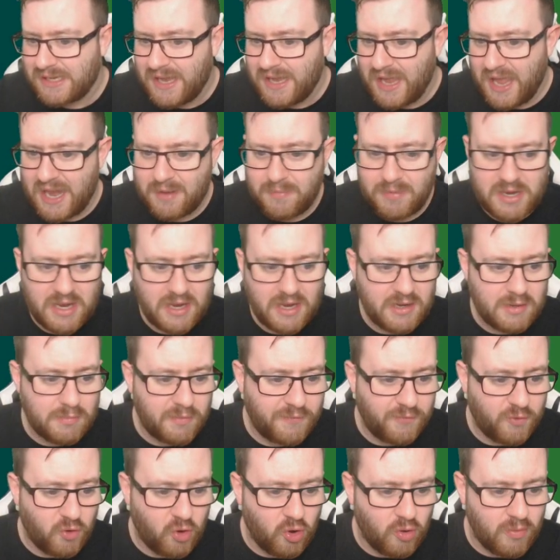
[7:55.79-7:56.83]
Anybody
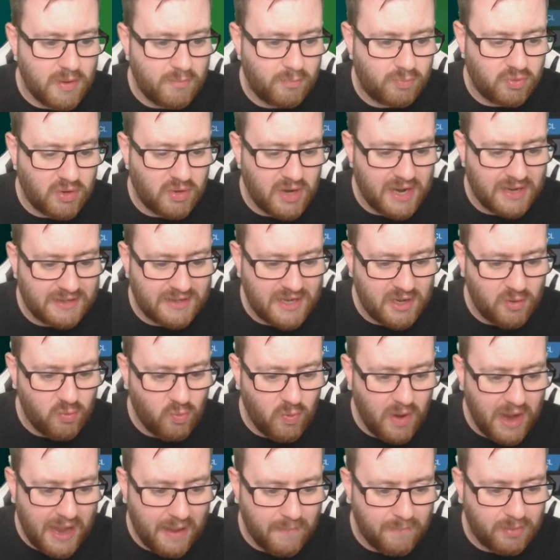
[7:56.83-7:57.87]
underperforming? Bradley
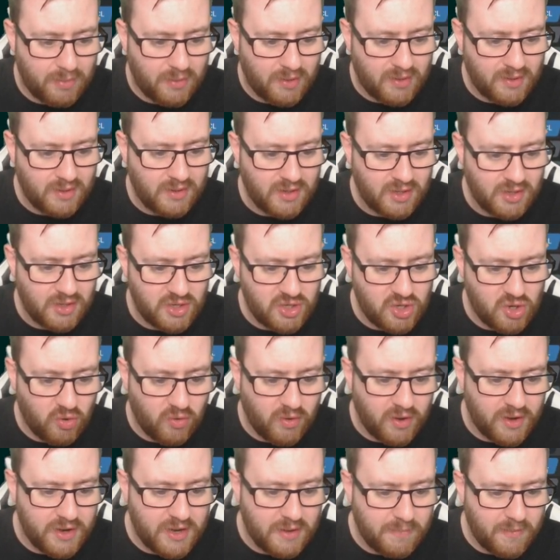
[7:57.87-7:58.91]
Webb,
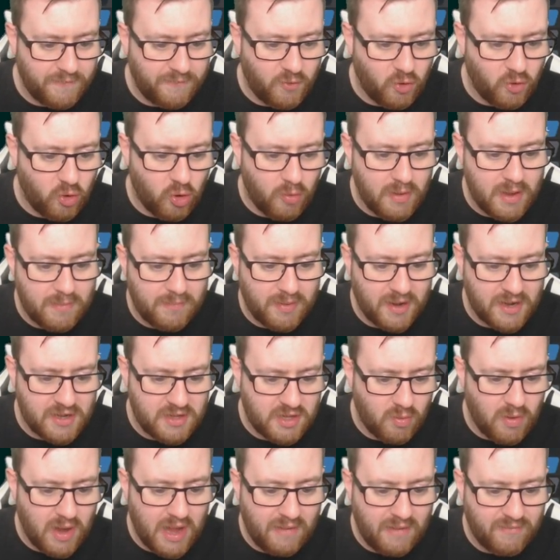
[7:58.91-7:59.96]
you're underperforming, but I
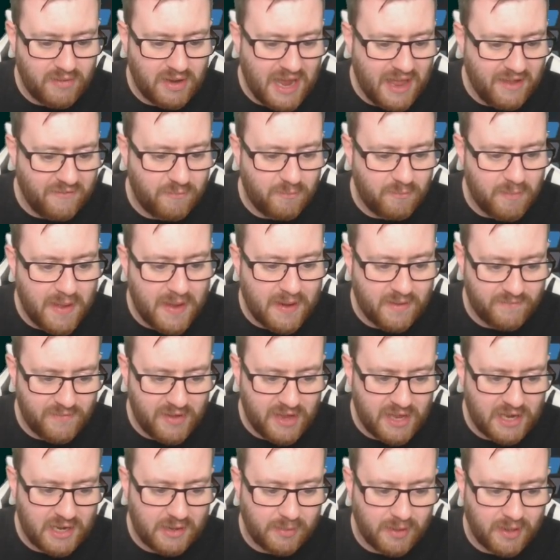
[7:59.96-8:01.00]
don't have a left back
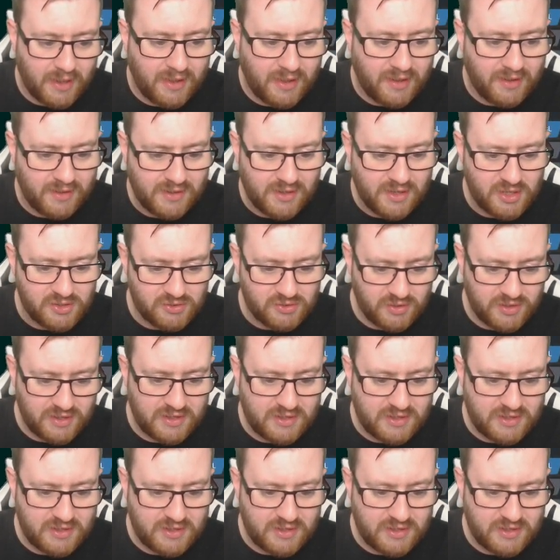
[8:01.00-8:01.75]
available. So I